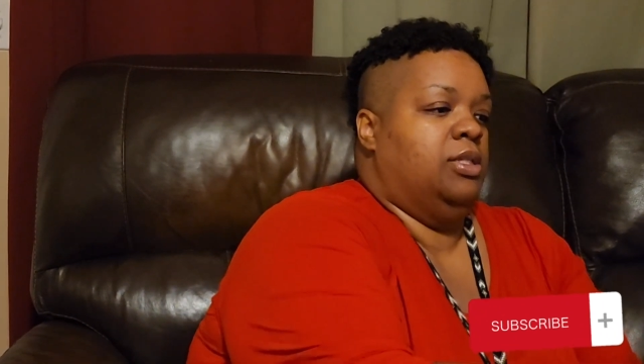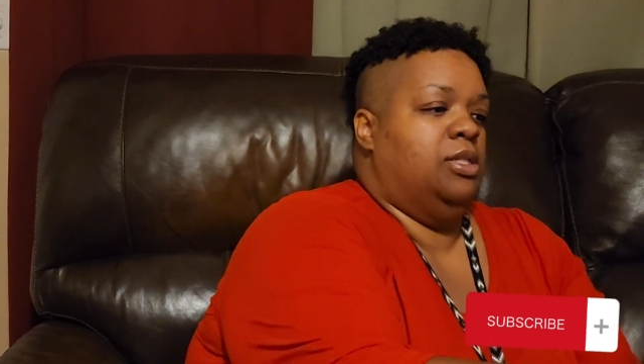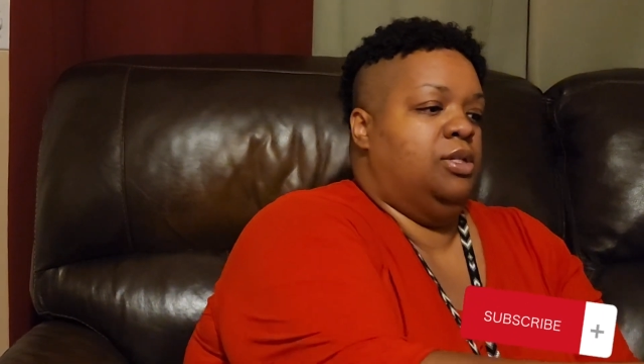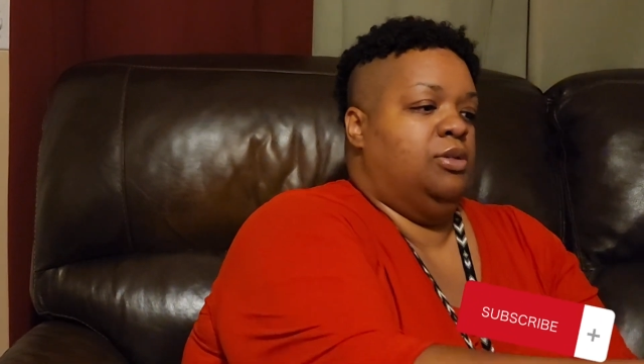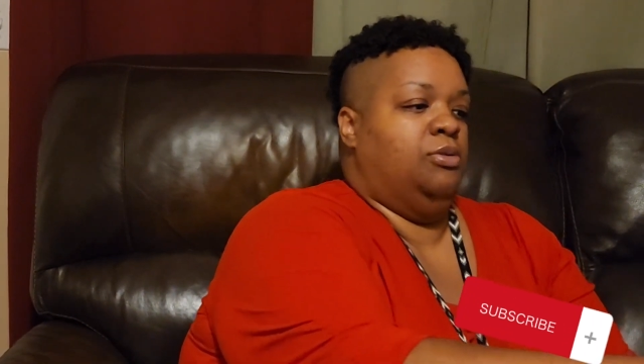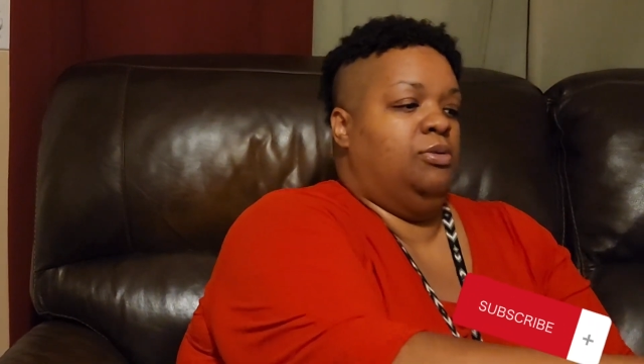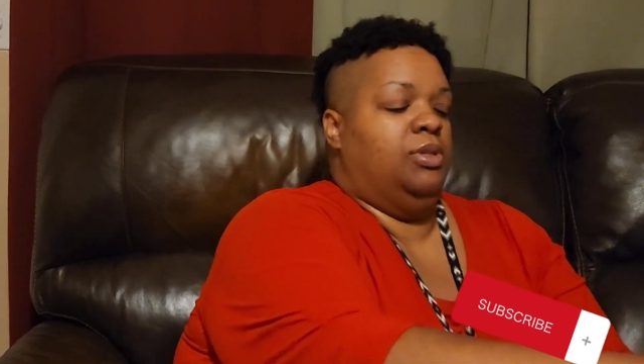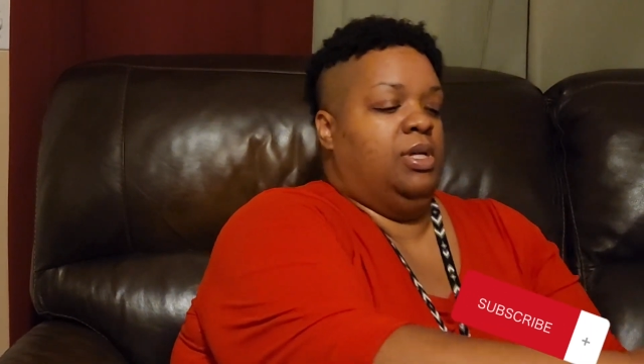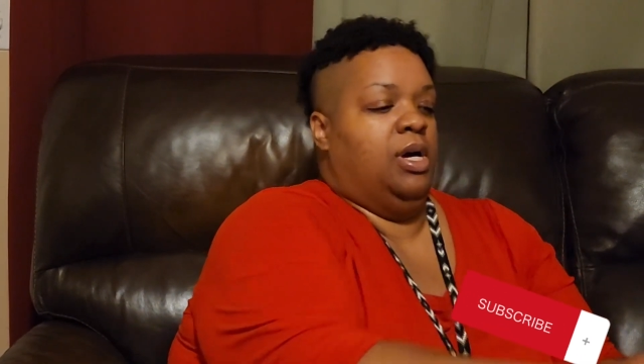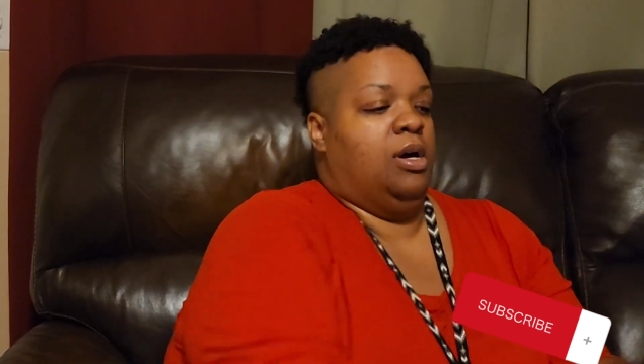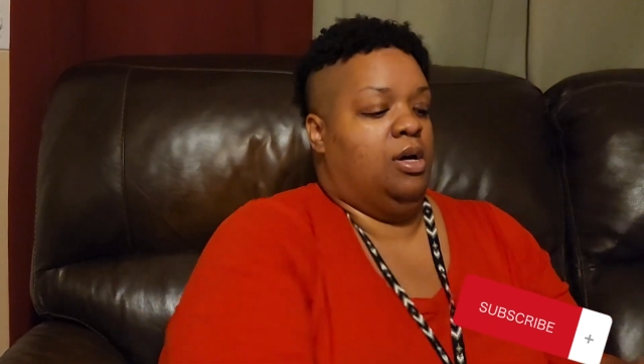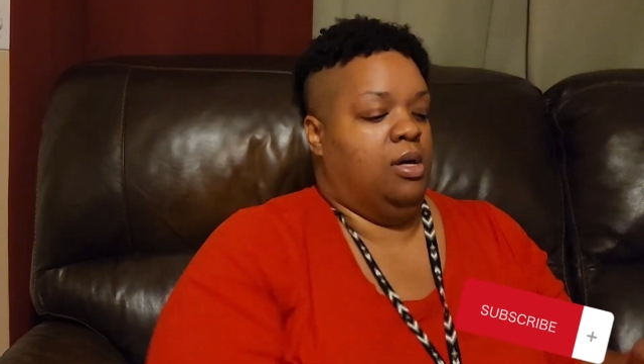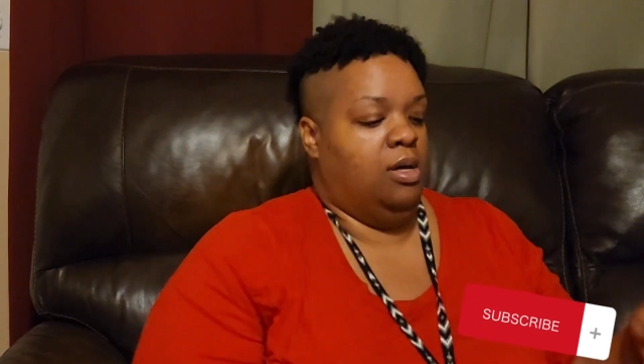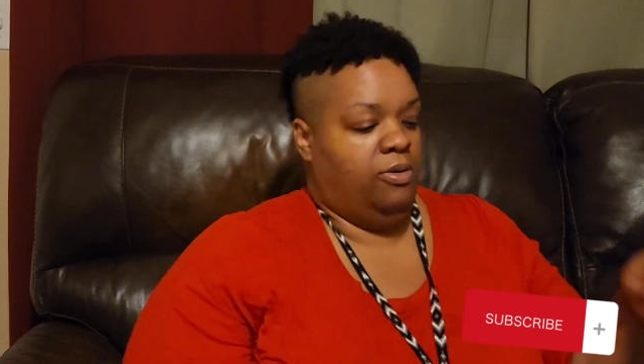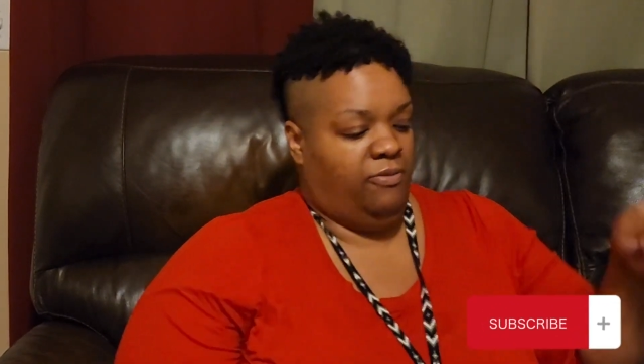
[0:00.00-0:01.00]
to
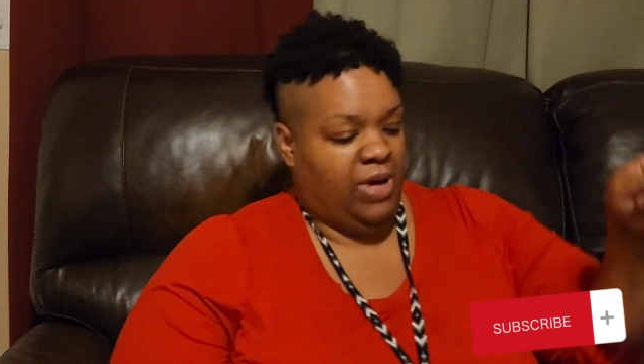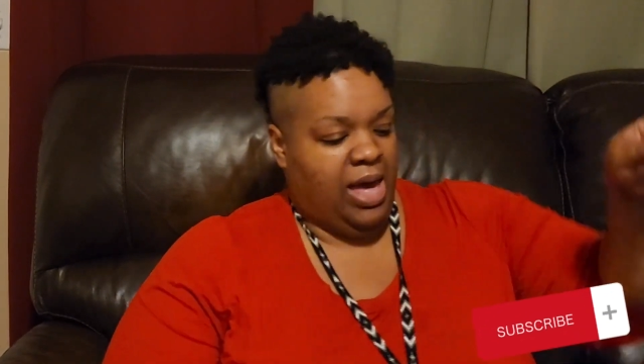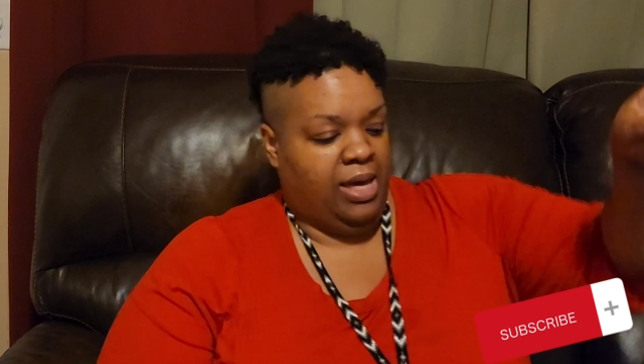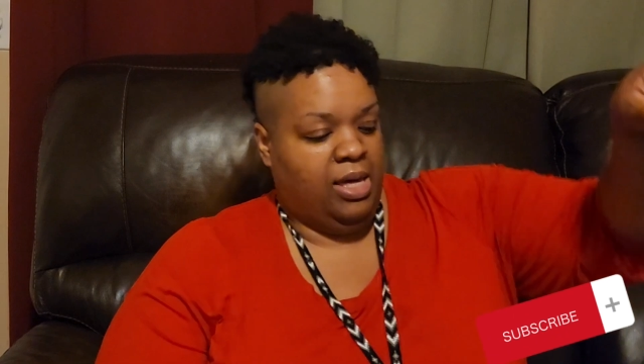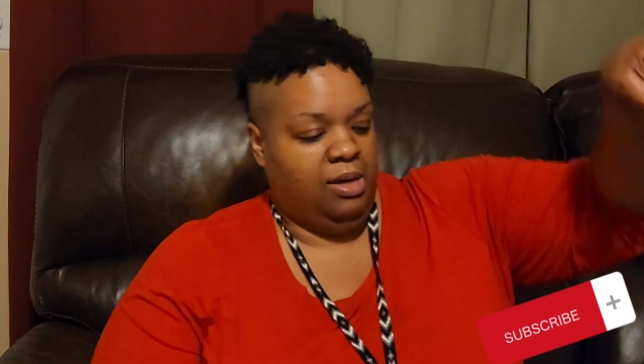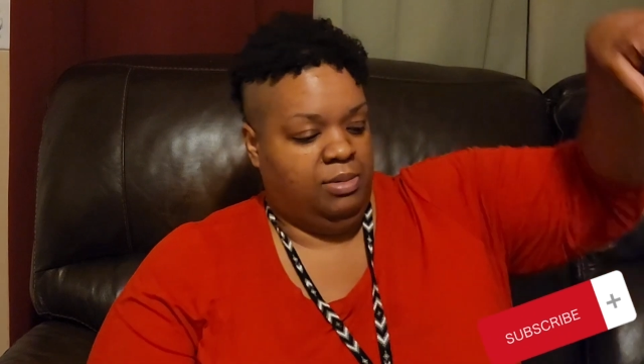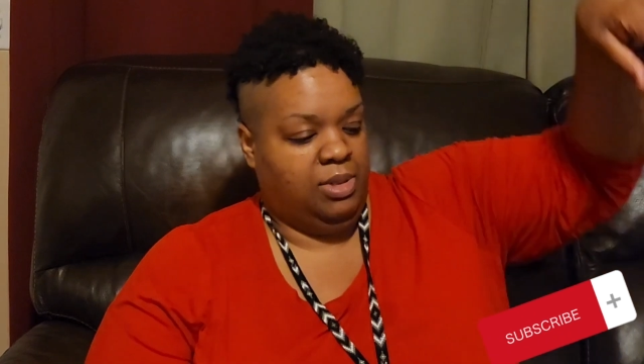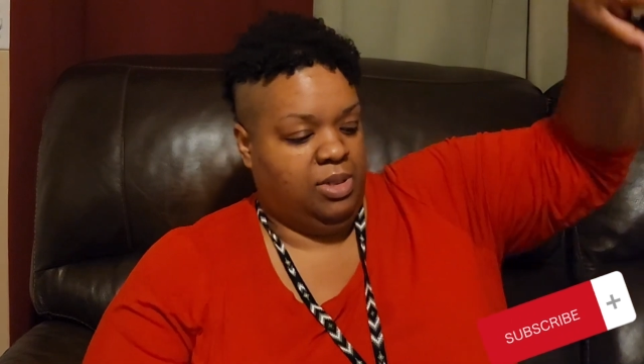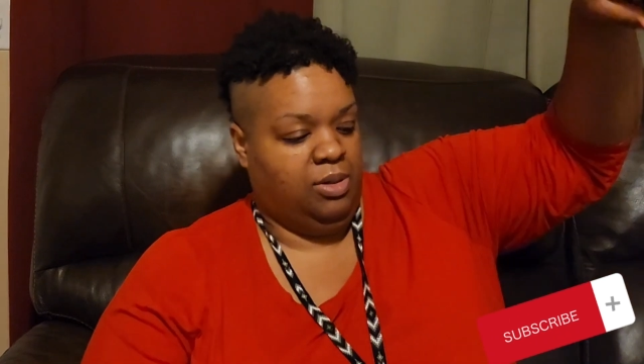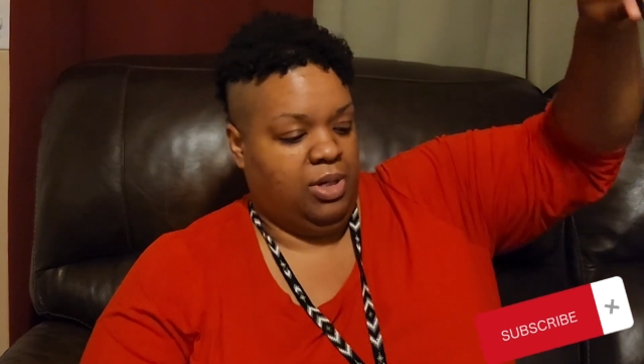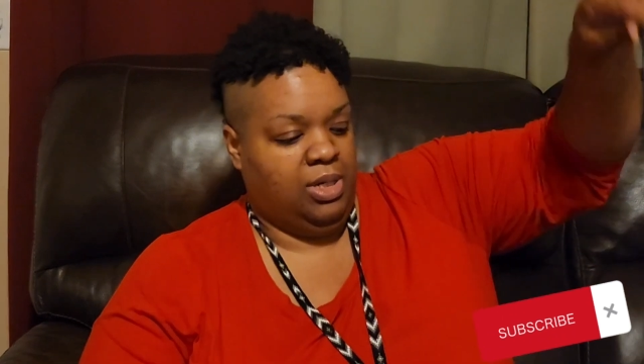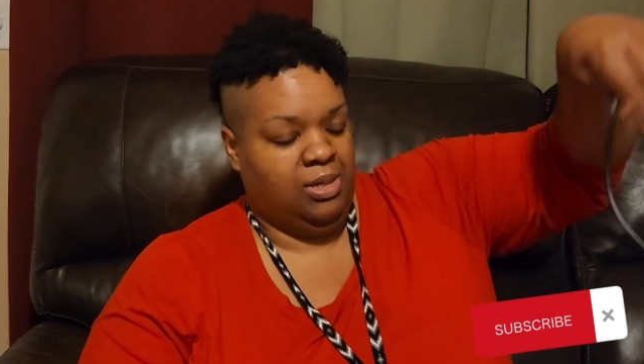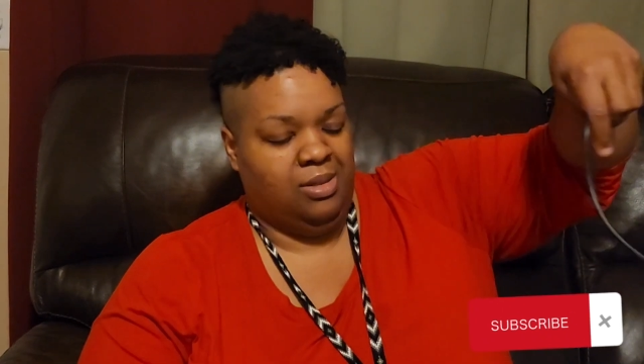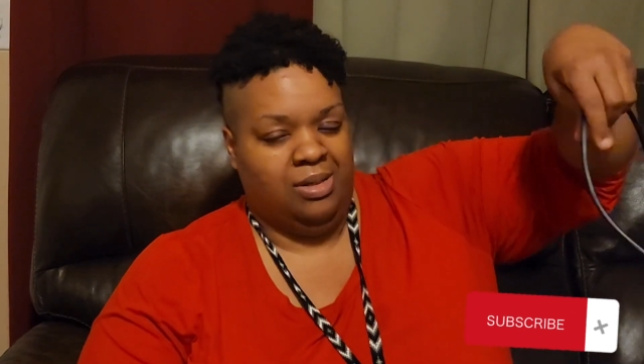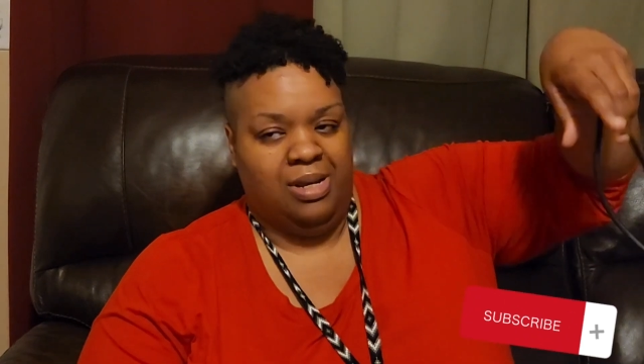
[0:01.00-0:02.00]
the vacuum so